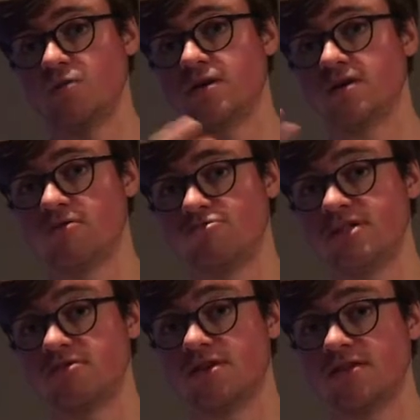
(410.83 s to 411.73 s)
You want to
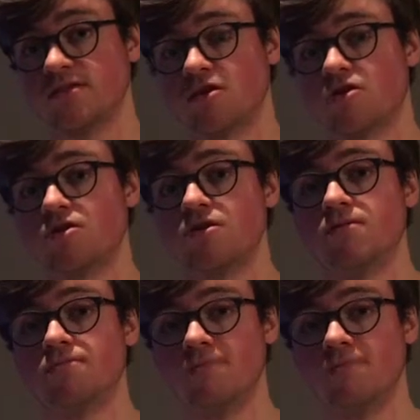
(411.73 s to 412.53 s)
re-straighten the car,